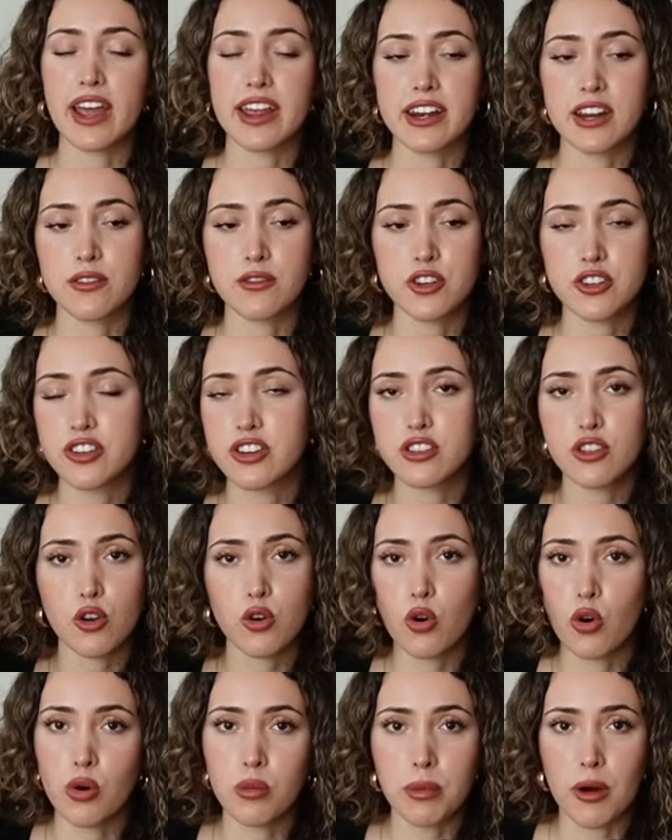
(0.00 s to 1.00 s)
I never did the
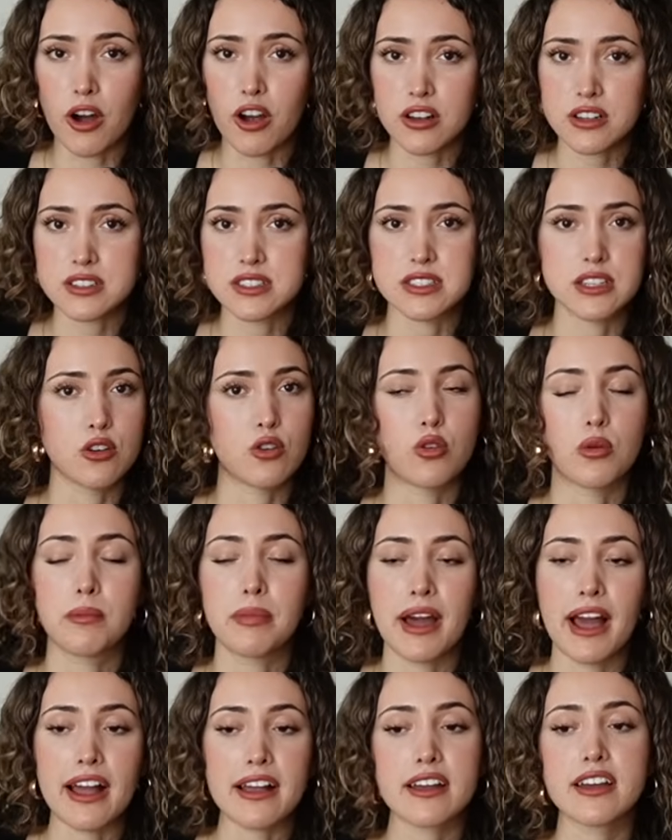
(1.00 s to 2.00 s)
whole box, the whole
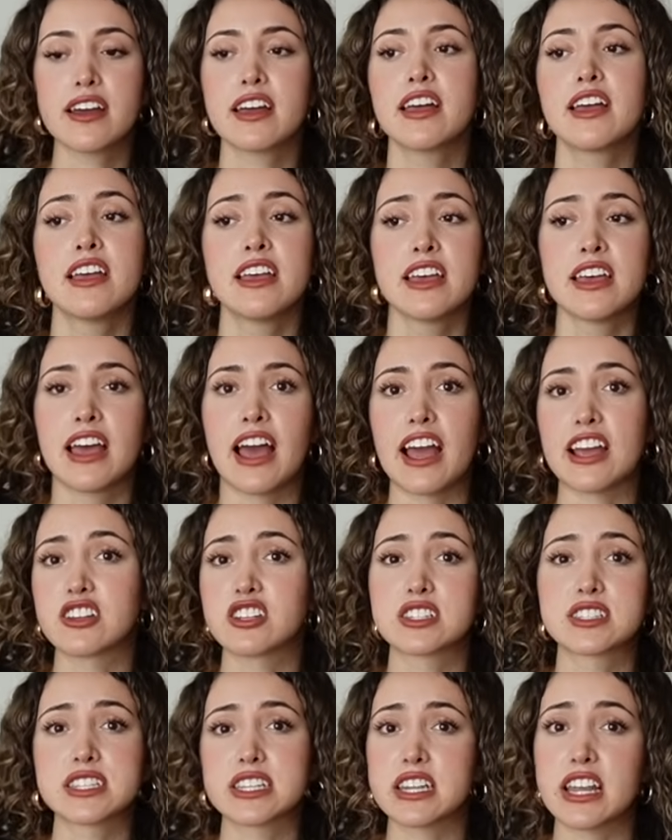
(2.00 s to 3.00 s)
pack. I
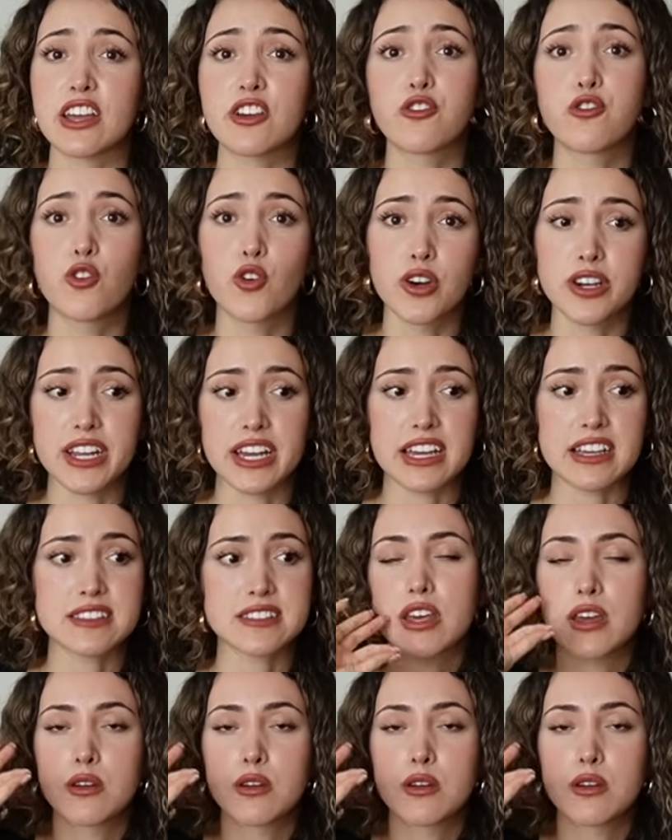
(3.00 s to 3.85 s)
just did like 4 days.